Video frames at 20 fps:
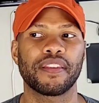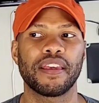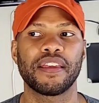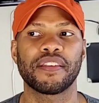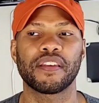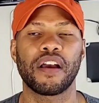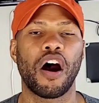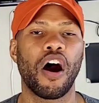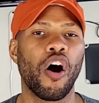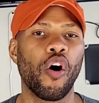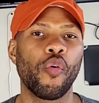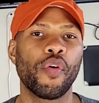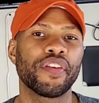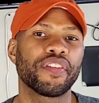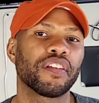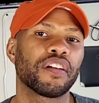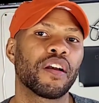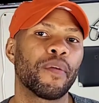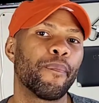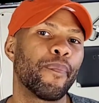it's always
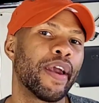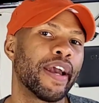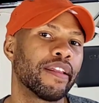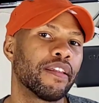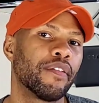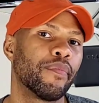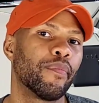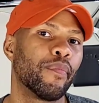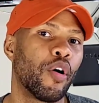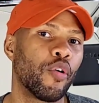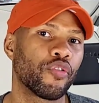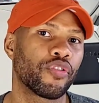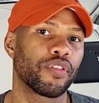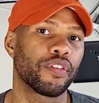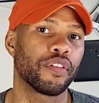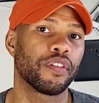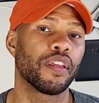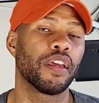a competitive notion,